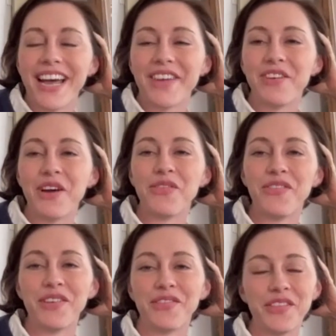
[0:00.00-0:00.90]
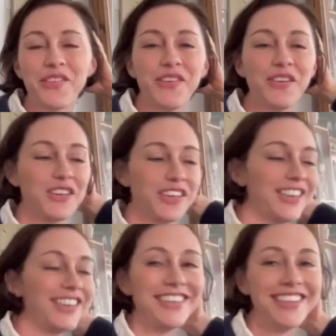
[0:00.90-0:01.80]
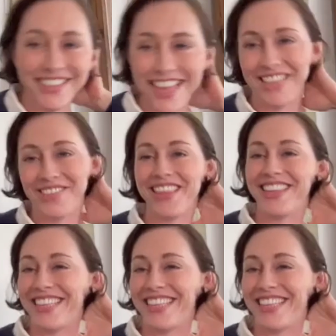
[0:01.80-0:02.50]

have no fear for the future. That's what